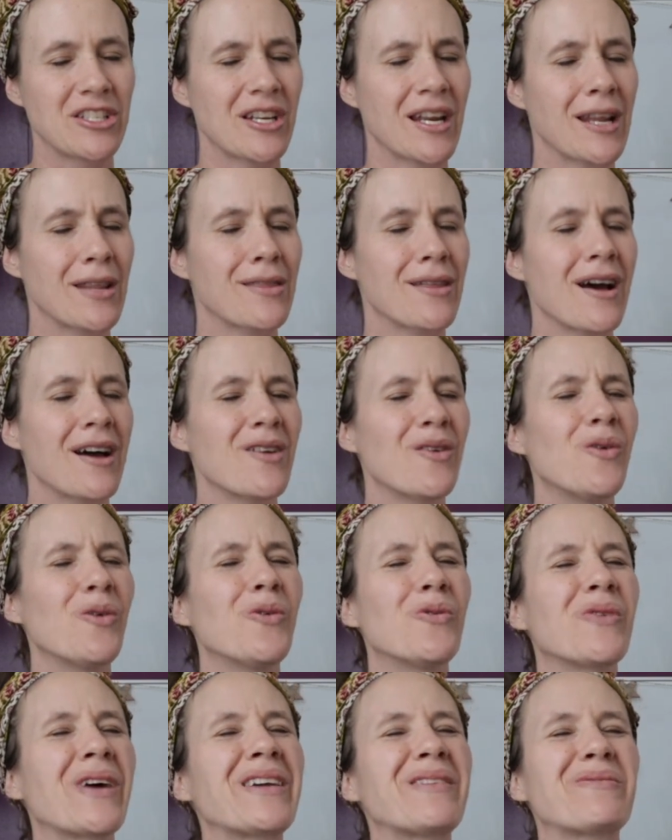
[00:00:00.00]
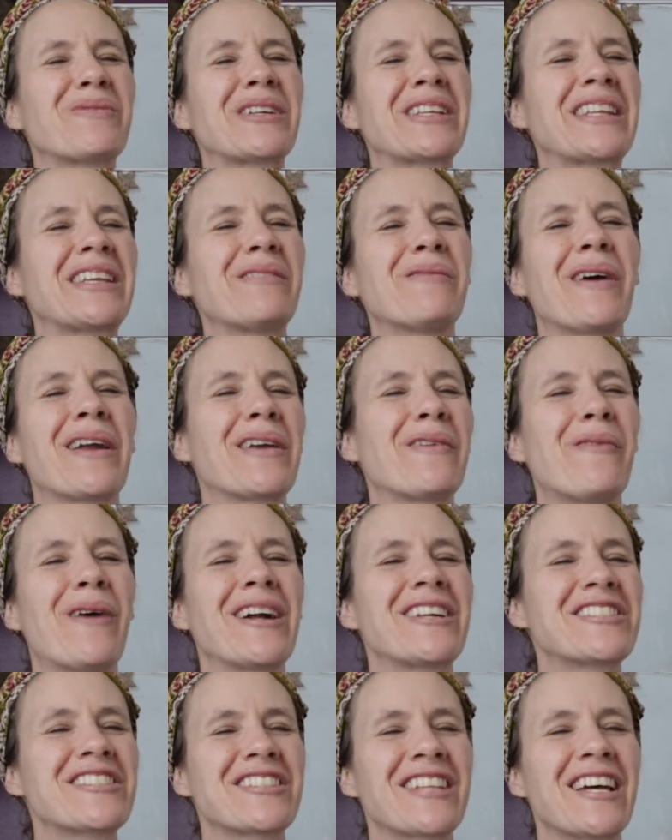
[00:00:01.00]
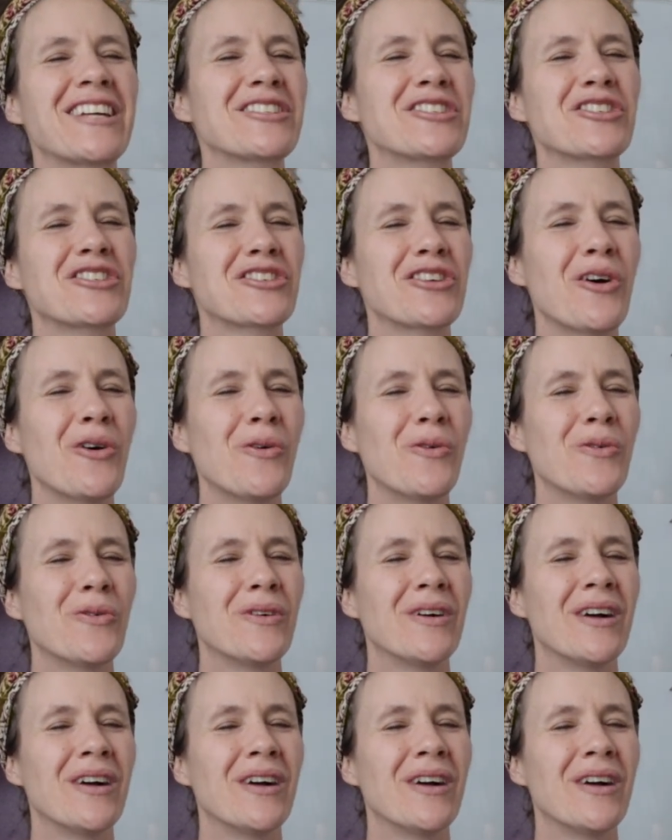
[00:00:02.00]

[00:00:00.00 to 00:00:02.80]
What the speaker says: And I thought, oh, I really want to watch that show.